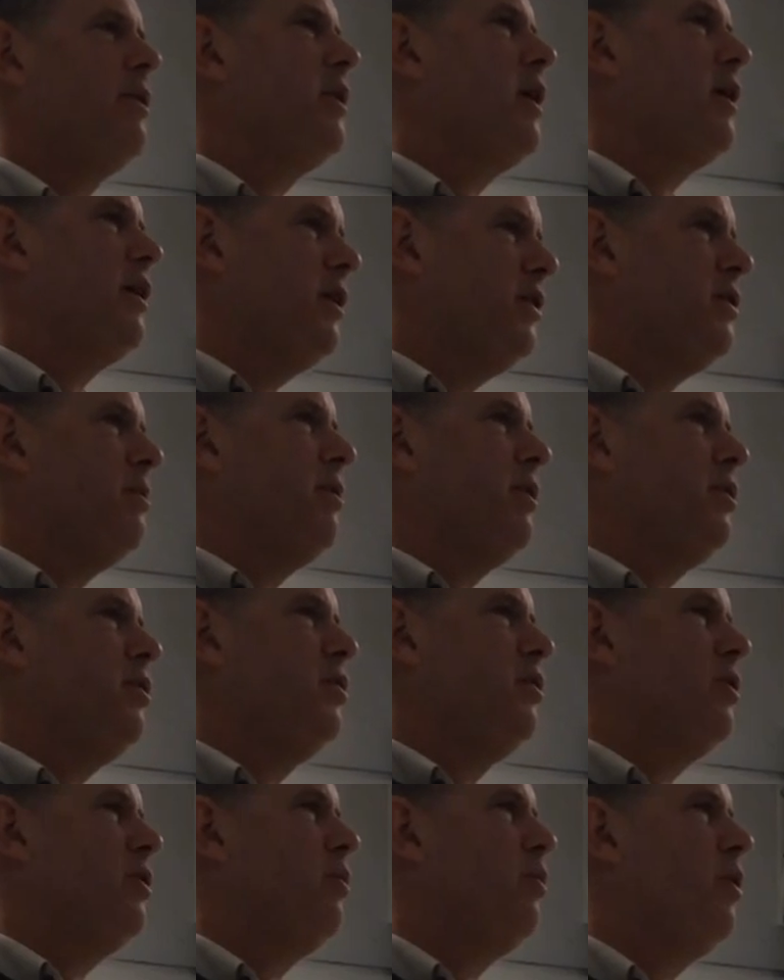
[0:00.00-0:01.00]
take it easy, but
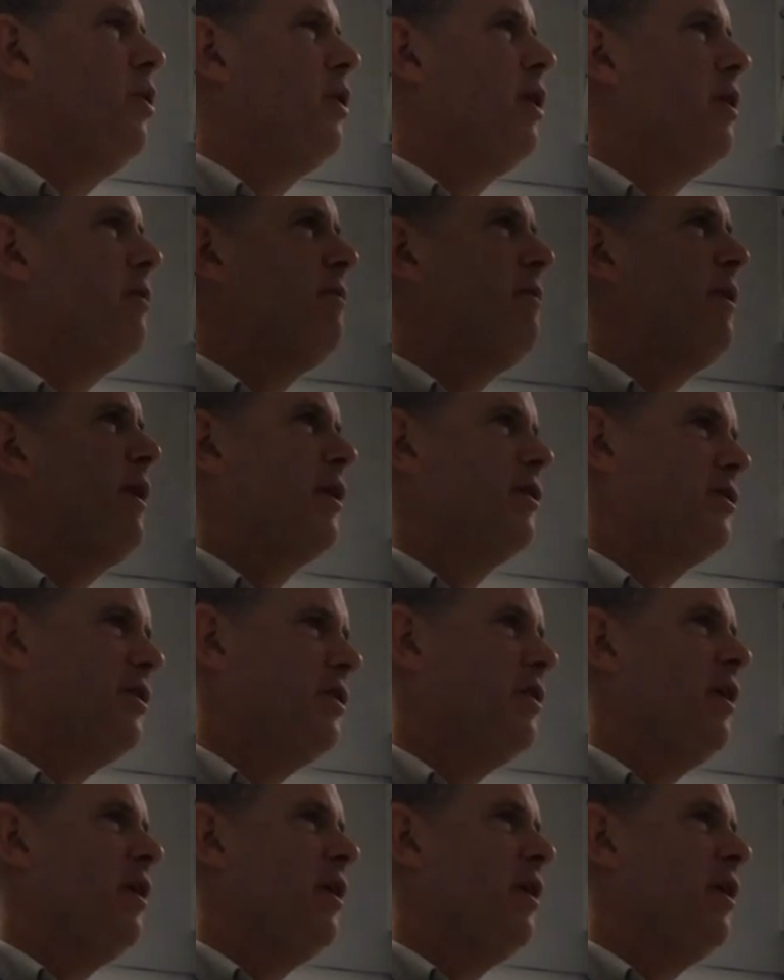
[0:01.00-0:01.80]
you, it will get fixed.